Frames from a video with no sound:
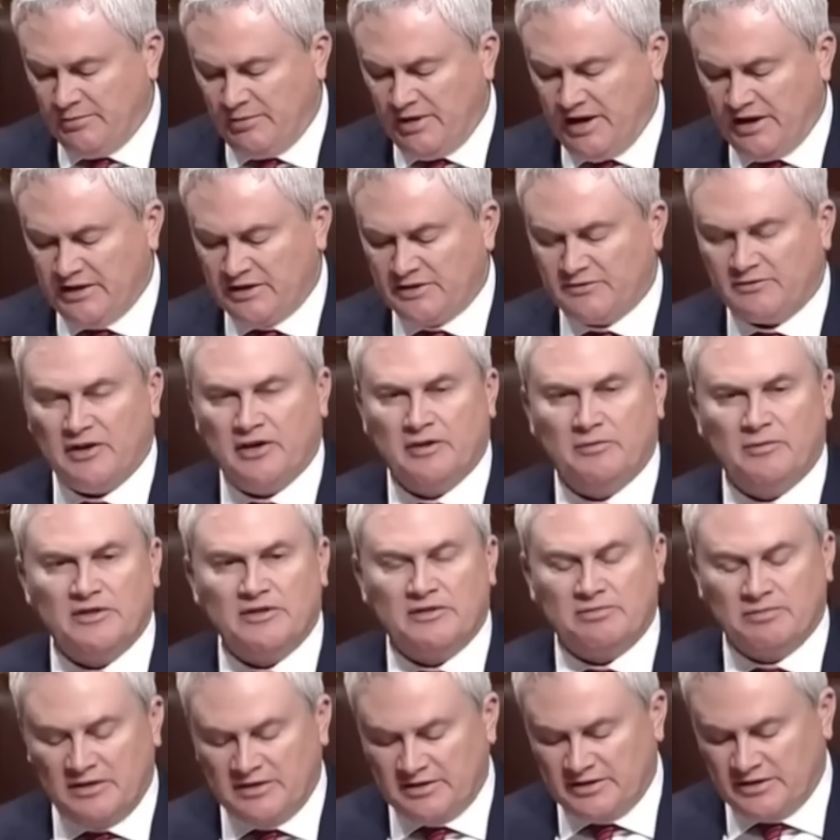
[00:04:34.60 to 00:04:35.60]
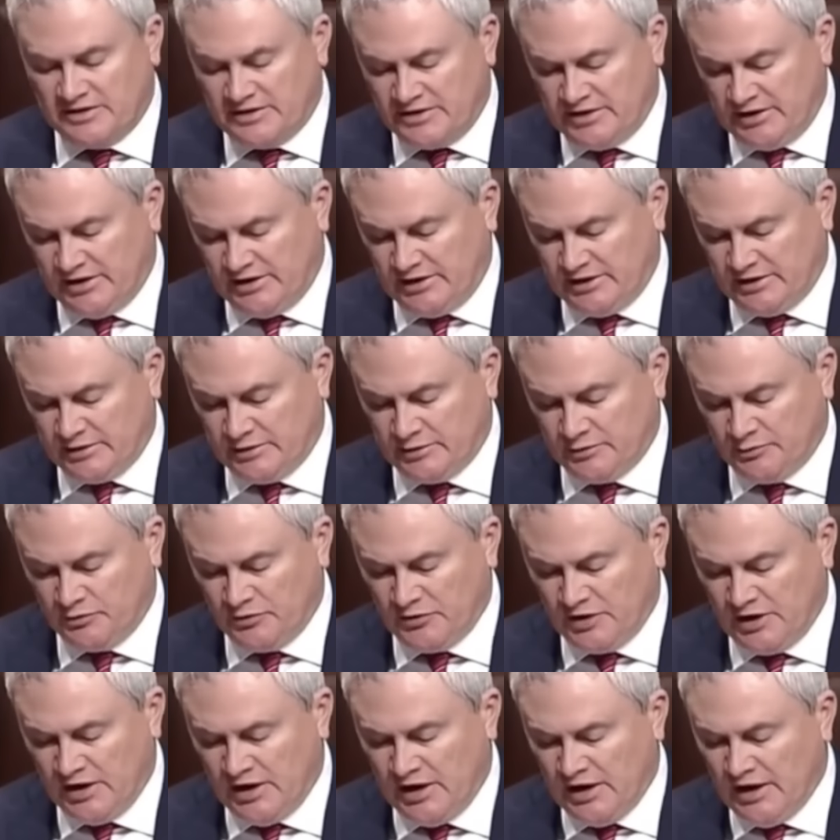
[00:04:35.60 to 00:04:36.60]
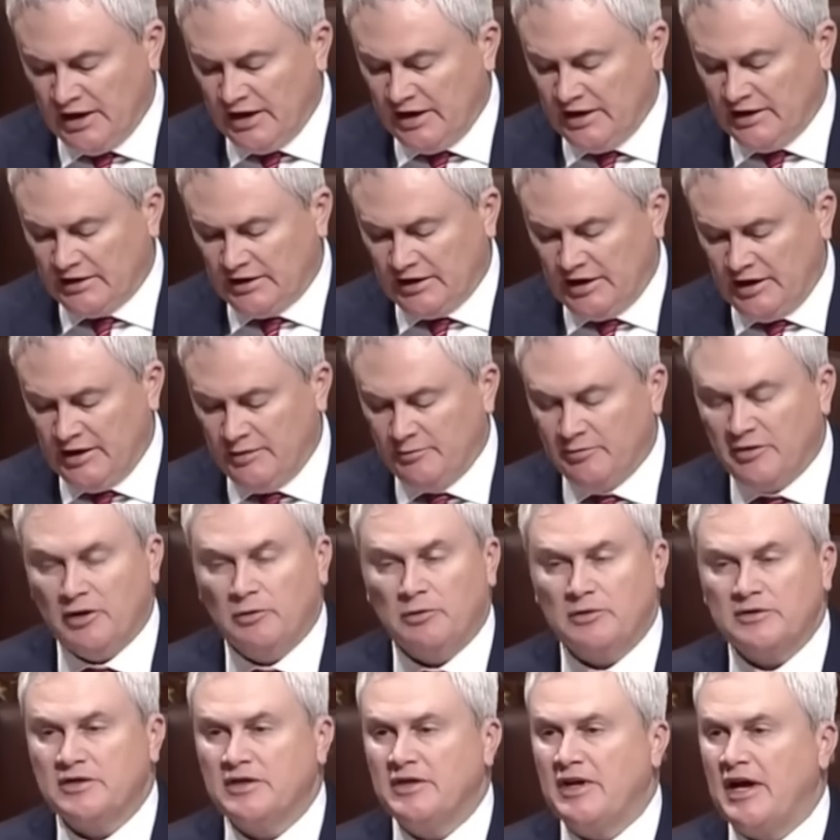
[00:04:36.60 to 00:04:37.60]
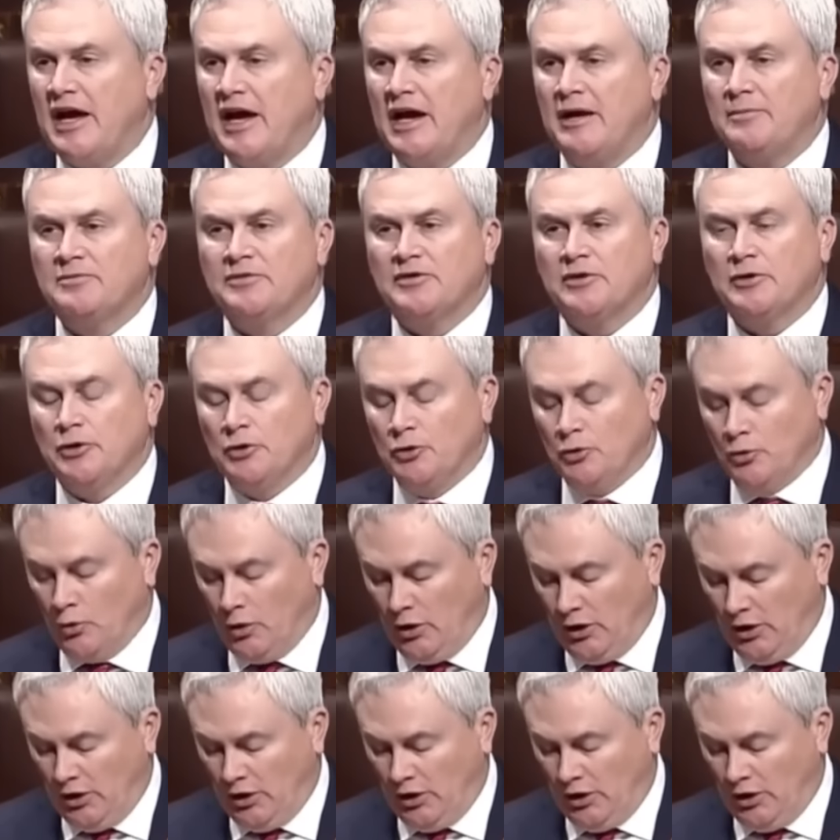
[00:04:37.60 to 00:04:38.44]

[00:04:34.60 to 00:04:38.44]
Comer's months-long probe has not produced any evidence that